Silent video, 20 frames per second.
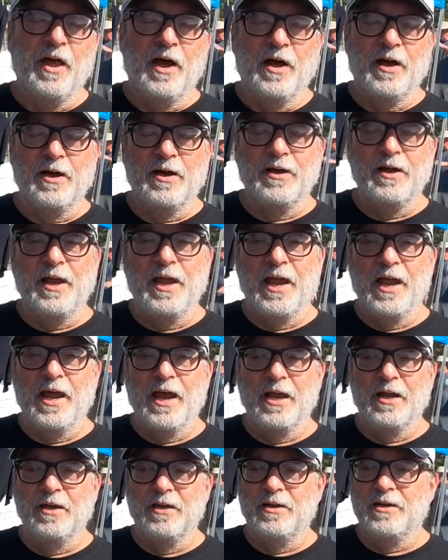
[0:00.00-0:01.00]
Uh,
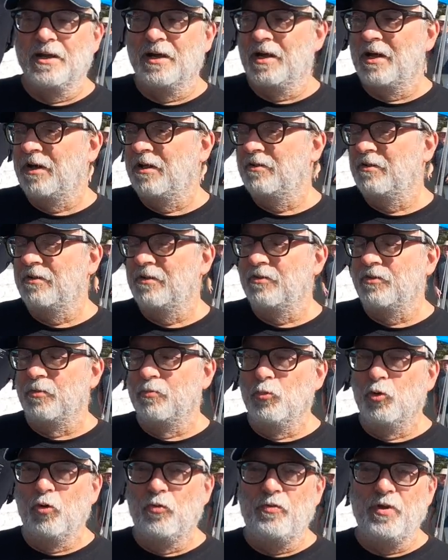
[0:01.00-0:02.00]
and uh, the
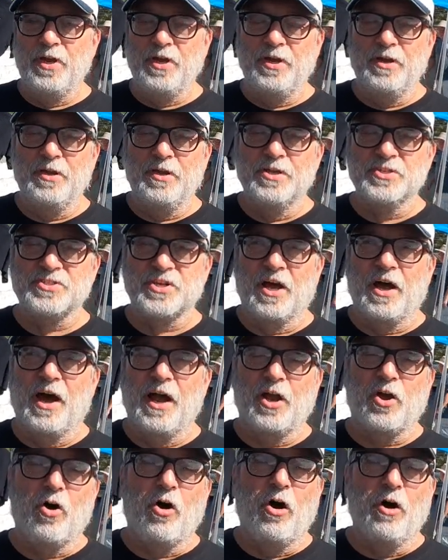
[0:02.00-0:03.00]
movie is an
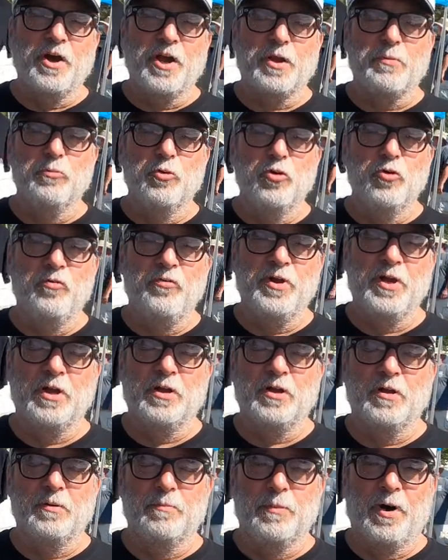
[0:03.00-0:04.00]
iconic movie
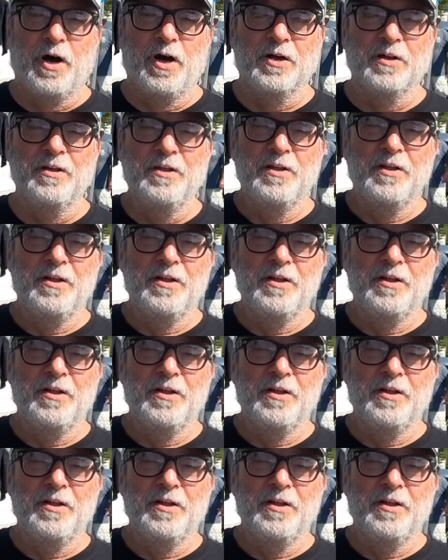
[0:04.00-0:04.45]
among